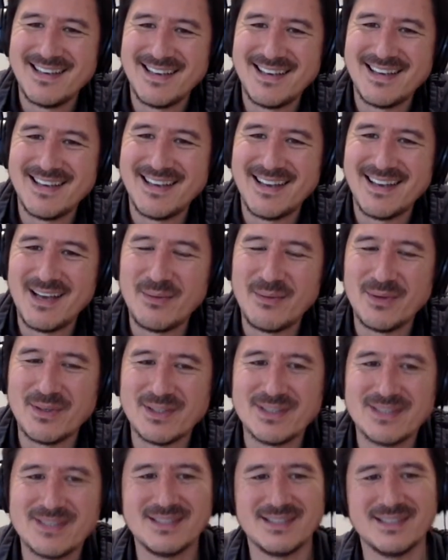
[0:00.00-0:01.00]
I like that
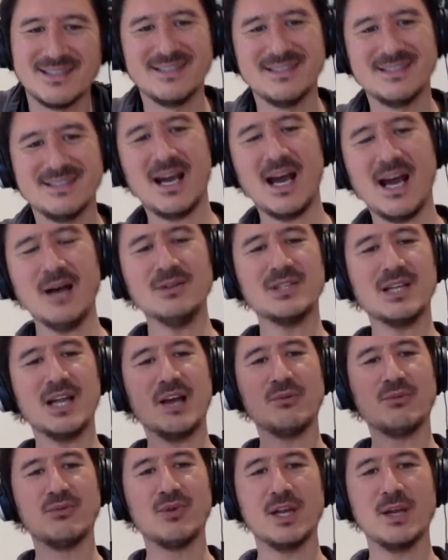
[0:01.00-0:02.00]
one. So how's
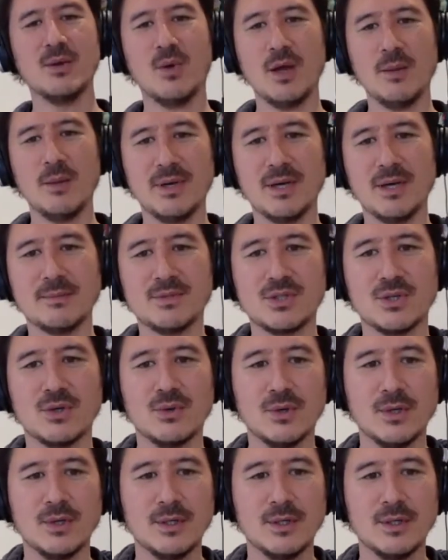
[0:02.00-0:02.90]
life, Ricky? What have you been up to?